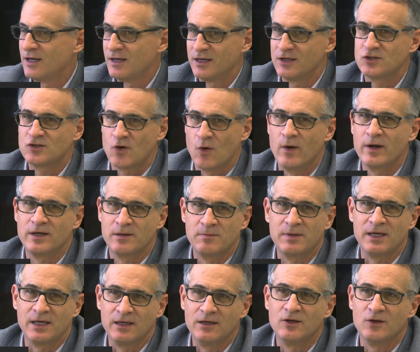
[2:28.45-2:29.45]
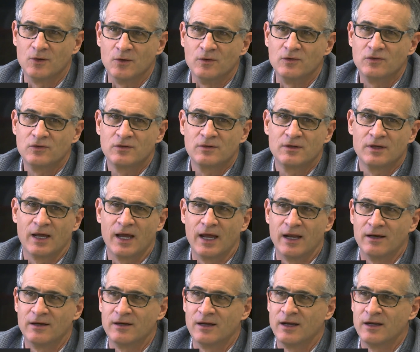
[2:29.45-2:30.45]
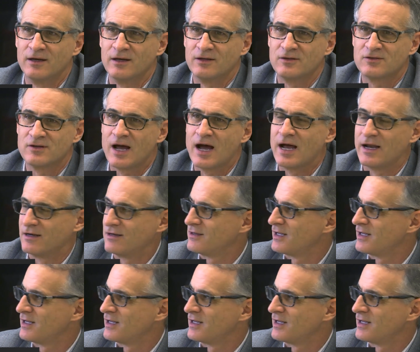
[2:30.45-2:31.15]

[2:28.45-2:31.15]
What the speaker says: it's going to be news, and it's not